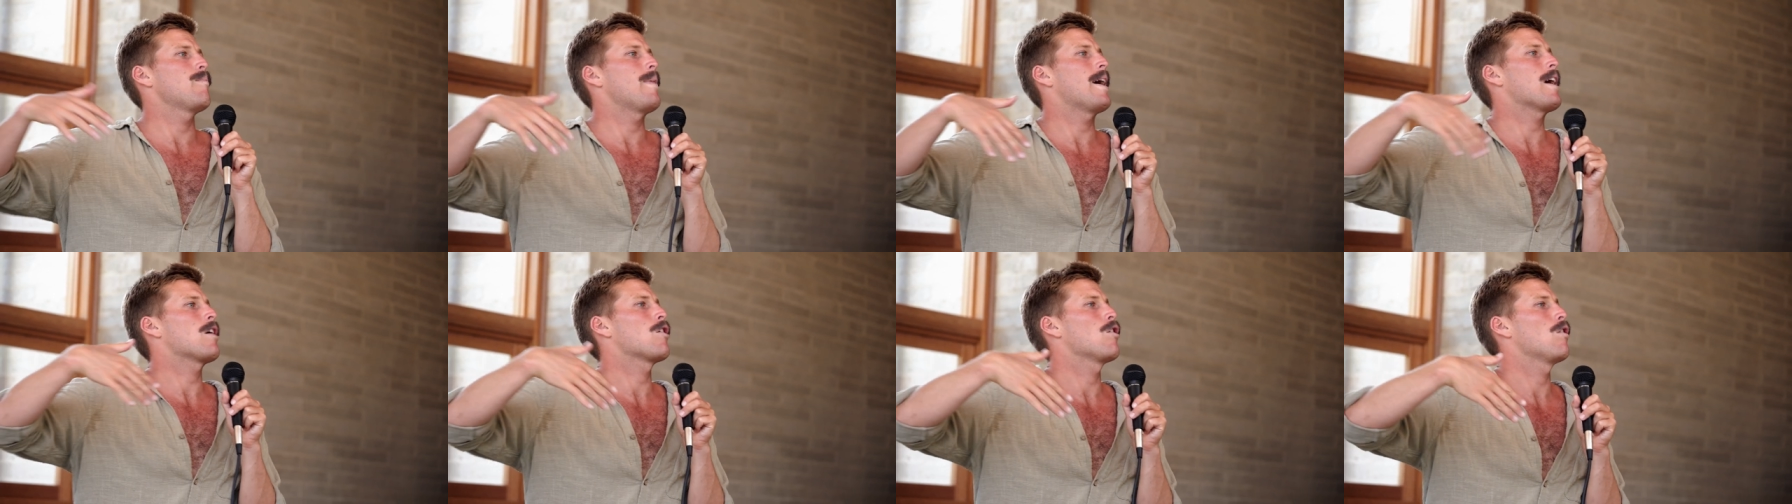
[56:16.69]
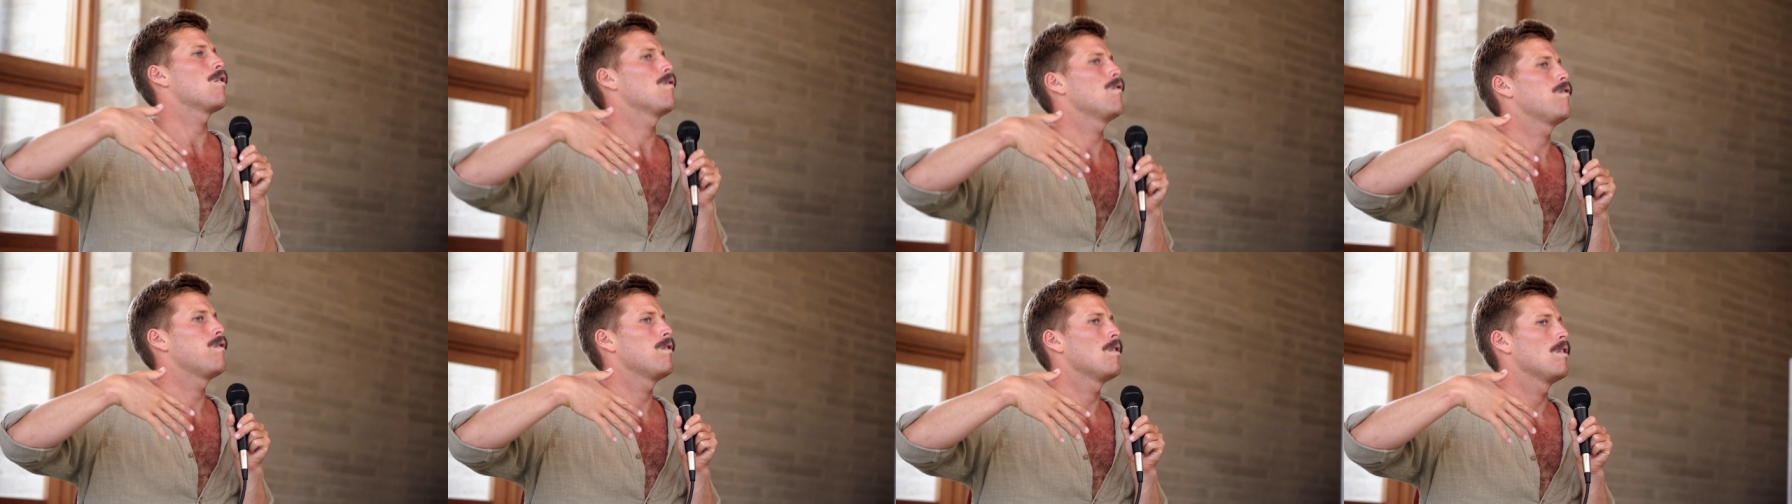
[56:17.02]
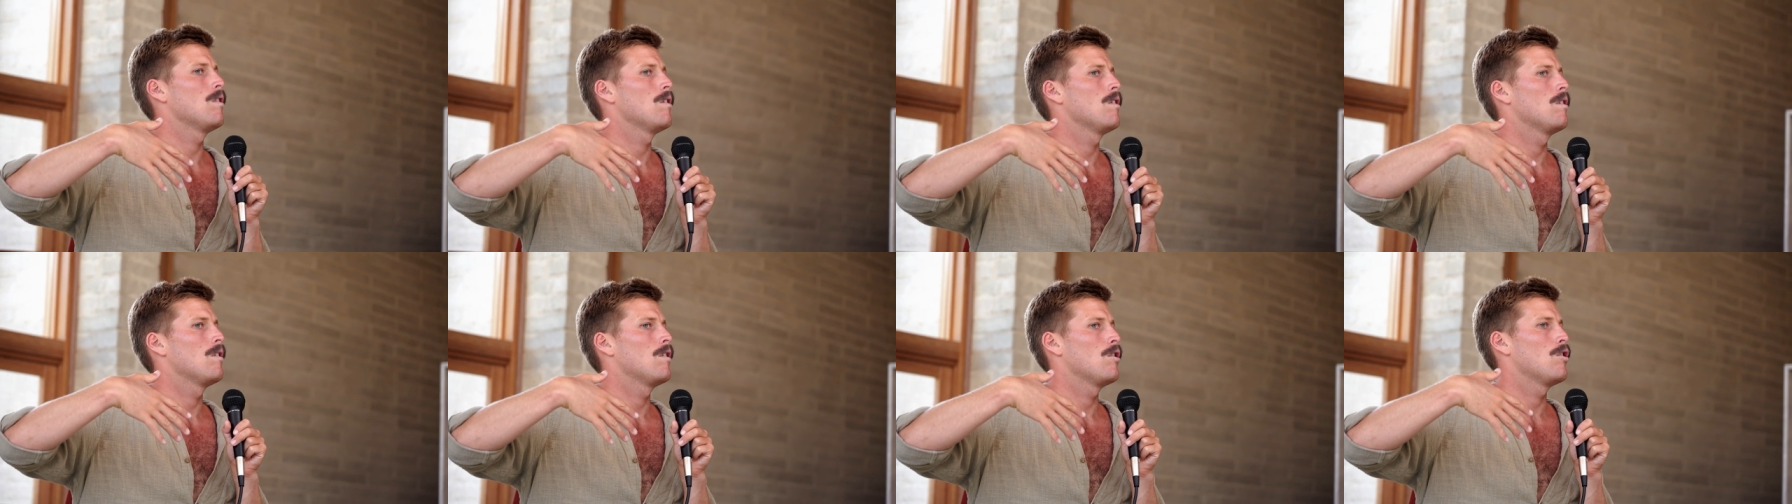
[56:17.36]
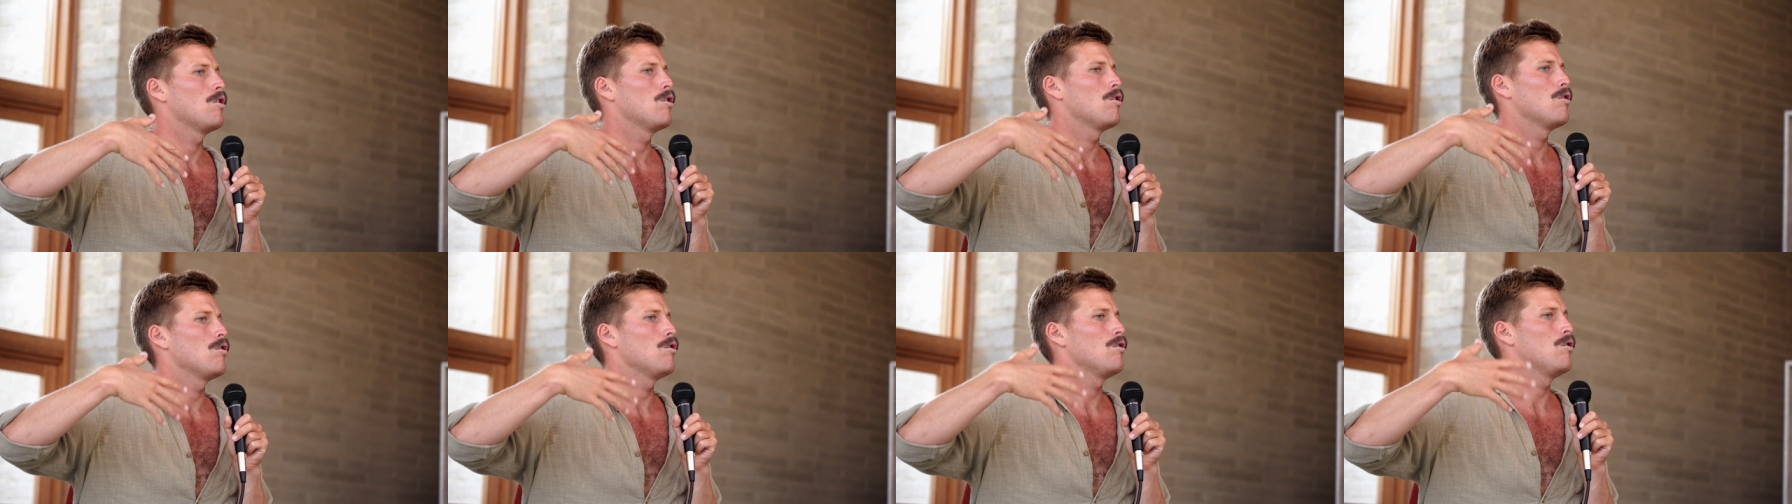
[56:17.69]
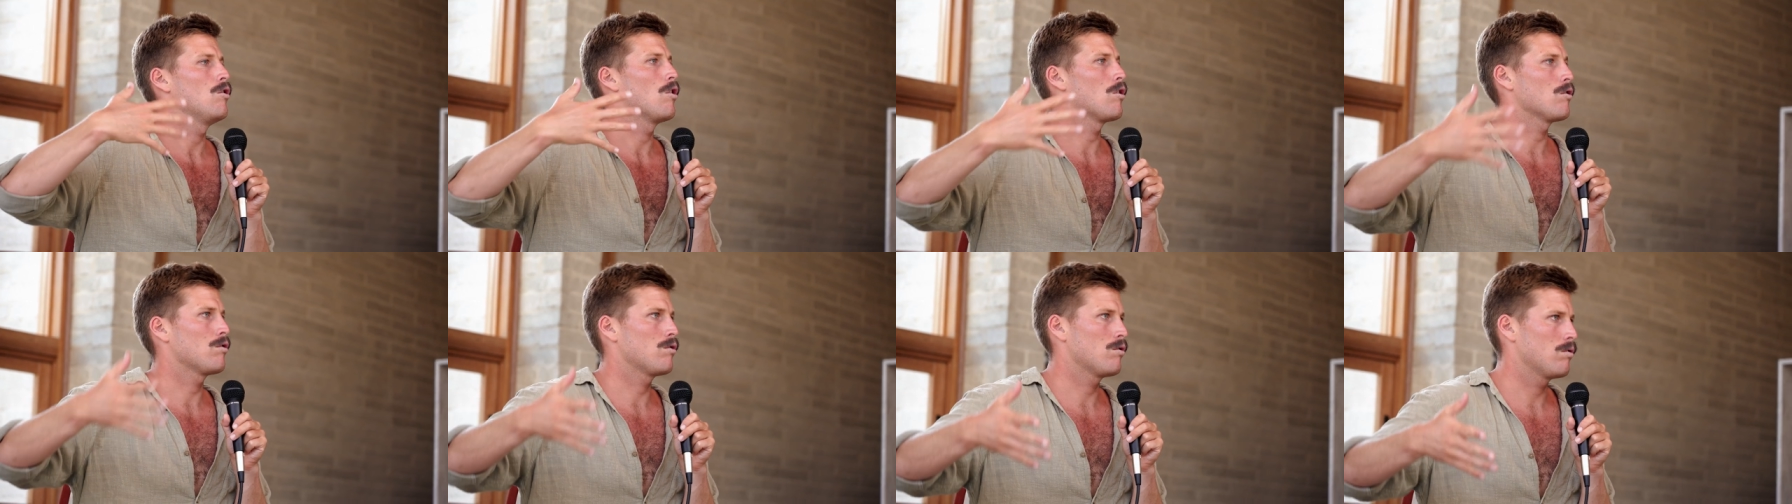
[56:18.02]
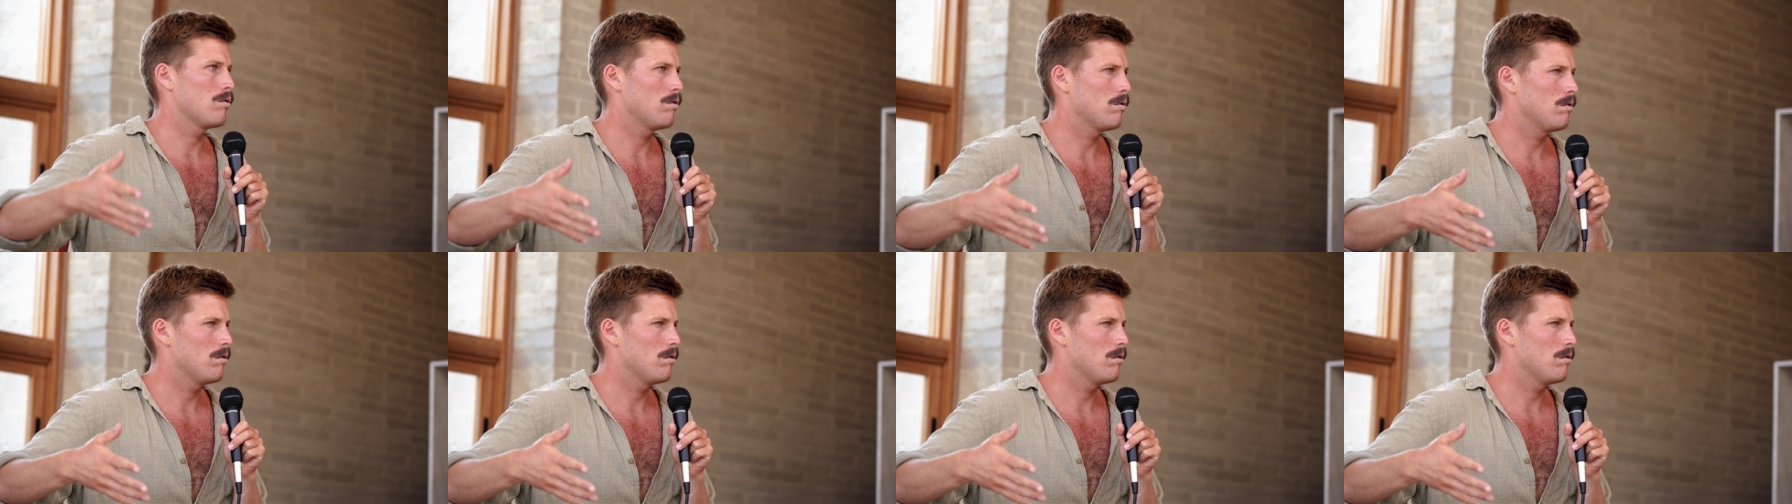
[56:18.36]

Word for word: on the back of not